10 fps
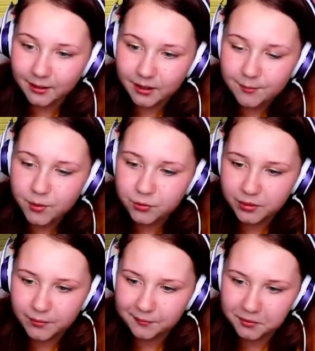I'm gonna boost
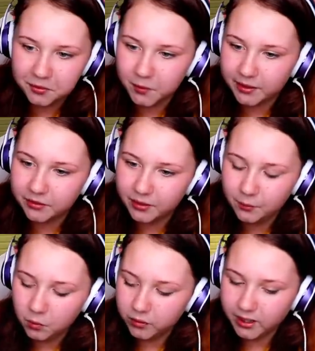up my move quick because
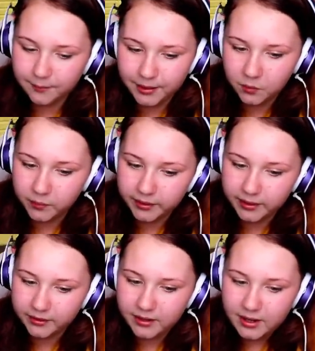I'm walking a bit
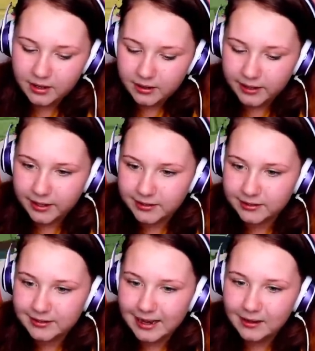weird. Okay,
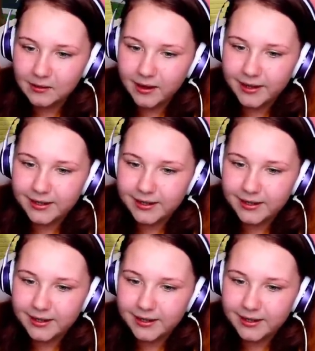so now